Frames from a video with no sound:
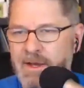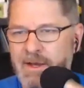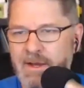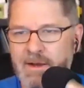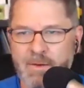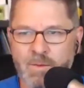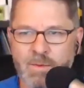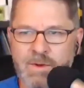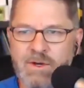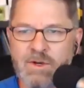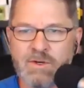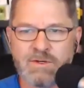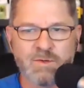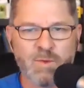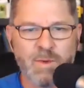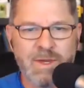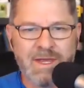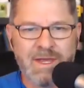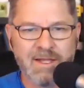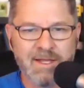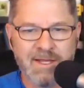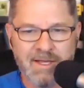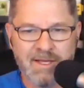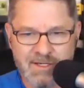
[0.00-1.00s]
Windows
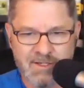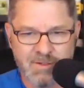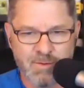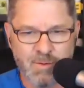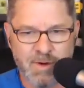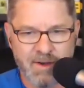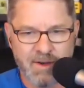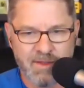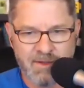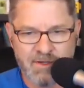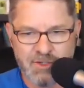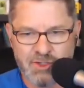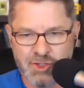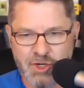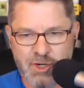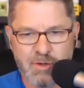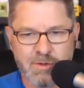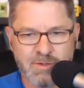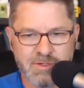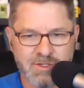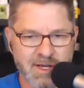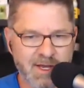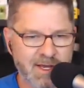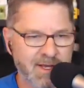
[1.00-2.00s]
Weekly is one of the
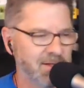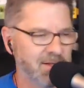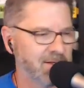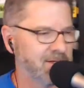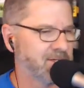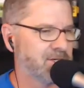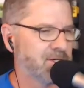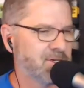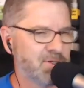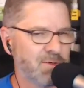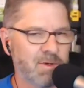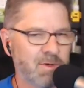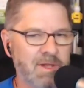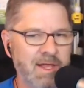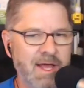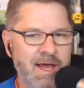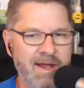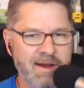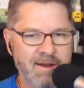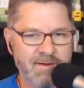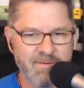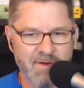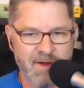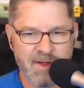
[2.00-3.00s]
shows I listen to a
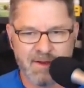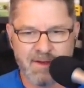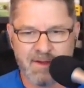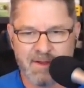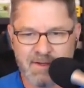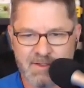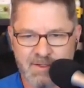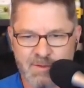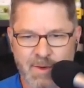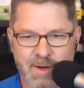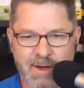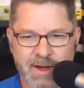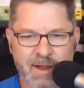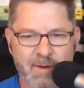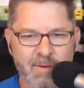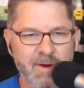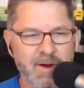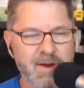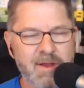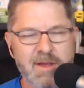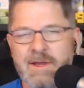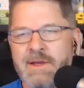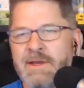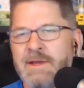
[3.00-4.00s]
lot of on the Twit
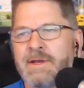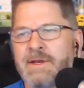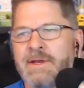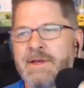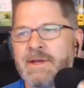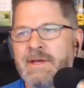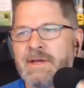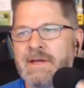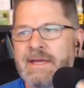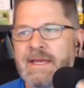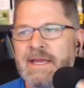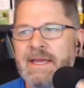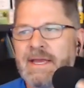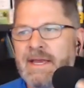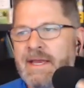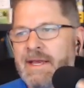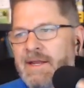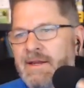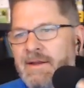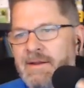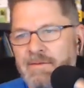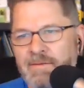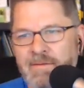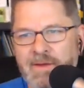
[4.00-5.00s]
network.
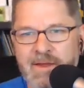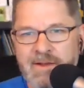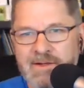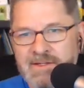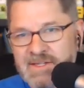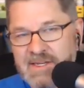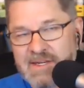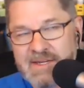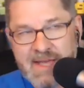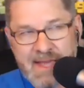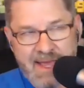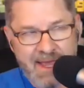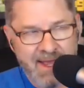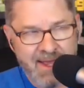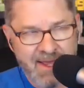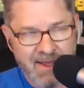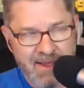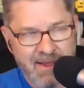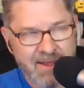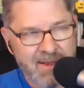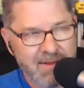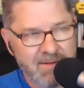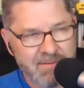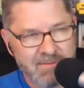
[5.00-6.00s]
And
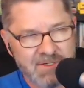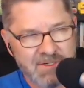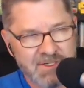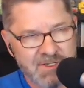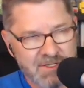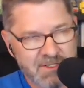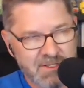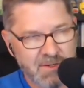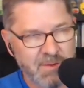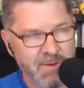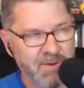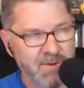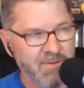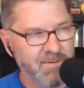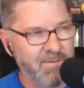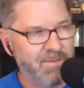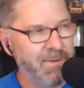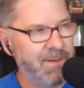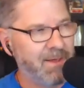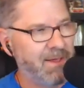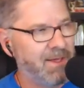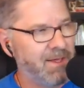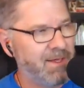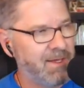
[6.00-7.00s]
today, which so would have
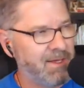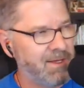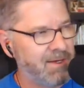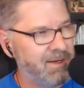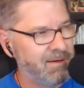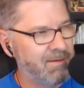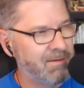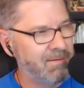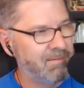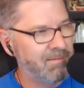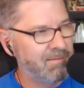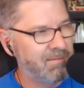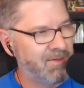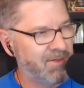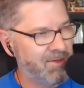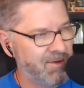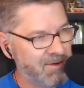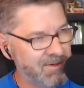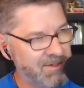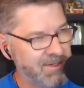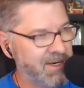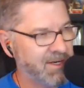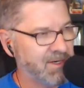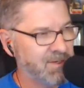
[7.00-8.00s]
been
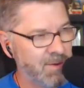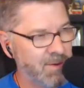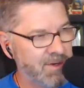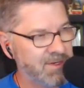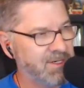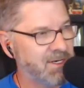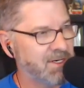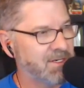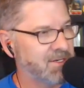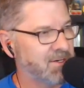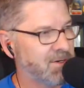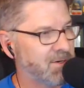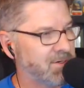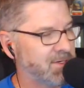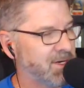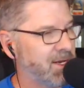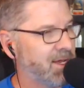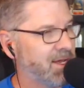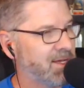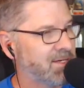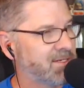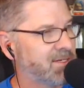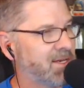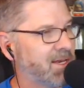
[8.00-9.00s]
Wednesday's Thursday. I
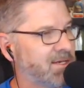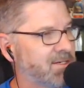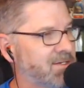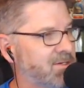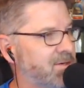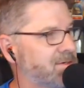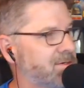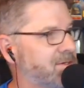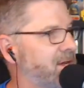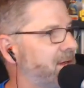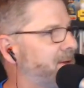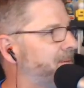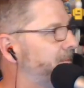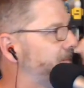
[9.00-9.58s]
guess today's Thursday.